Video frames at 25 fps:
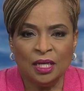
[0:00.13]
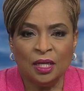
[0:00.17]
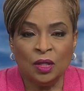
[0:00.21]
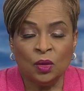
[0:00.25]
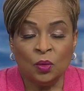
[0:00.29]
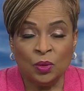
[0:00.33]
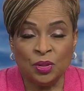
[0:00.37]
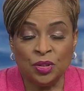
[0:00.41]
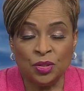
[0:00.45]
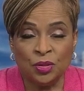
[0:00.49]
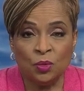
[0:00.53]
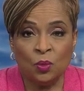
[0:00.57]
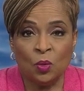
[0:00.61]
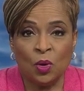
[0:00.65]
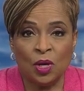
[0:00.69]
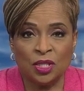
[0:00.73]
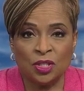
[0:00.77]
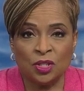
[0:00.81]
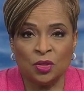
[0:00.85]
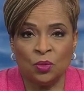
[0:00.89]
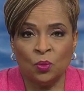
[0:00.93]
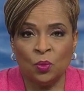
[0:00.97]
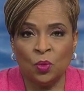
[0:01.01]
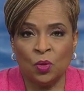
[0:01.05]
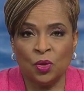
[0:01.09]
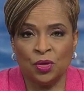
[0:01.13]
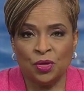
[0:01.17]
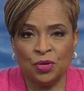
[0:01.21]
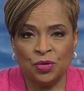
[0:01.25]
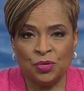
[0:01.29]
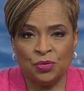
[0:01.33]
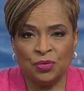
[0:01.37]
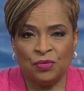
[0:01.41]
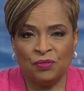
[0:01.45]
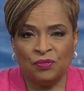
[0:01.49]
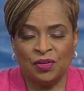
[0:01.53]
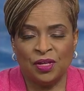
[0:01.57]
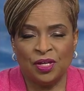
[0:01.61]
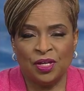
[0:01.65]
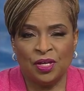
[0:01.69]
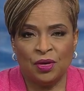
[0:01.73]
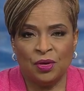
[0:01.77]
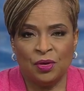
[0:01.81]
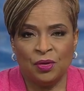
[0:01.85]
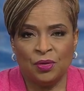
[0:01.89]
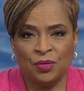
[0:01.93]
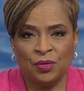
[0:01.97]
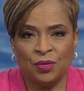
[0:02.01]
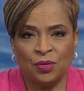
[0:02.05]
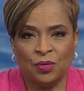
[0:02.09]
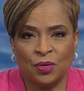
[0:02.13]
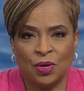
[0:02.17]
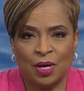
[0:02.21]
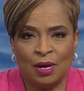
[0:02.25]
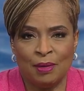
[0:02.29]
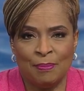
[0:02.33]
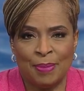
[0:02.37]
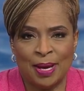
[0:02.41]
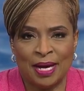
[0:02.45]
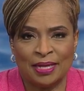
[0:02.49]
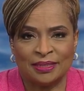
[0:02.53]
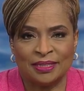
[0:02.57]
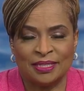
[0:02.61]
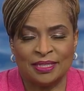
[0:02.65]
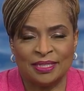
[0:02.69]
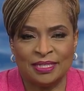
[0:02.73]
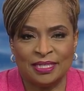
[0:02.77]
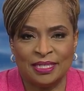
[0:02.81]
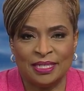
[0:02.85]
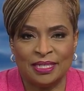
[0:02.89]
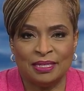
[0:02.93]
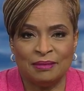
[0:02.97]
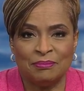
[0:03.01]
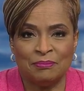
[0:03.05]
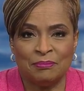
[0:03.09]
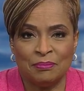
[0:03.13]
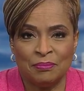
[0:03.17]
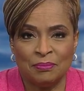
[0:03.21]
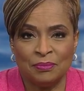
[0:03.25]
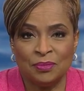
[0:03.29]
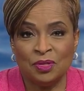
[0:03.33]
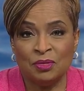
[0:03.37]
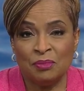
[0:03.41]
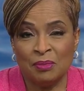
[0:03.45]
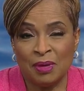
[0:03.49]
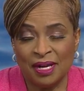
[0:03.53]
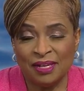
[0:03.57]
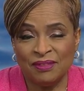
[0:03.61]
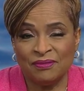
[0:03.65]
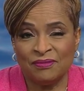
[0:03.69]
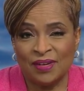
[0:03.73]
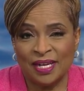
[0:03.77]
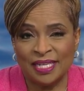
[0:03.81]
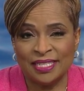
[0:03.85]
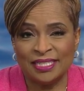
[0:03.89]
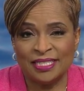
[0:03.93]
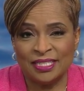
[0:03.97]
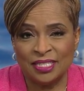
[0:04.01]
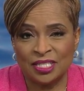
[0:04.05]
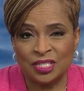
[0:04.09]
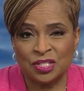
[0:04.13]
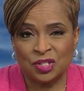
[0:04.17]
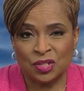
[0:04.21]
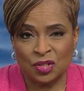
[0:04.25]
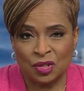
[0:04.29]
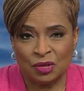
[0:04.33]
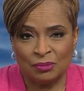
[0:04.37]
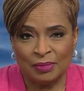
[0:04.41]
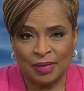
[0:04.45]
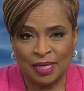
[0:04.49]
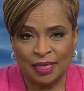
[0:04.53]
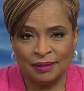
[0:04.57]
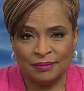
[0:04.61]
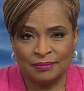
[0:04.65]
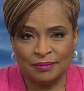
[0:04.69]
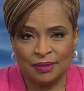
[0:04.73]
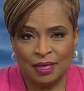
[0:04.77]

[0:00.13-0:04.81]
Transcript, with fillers: We do want to warn you the video you're about to see, you might find it disturbing.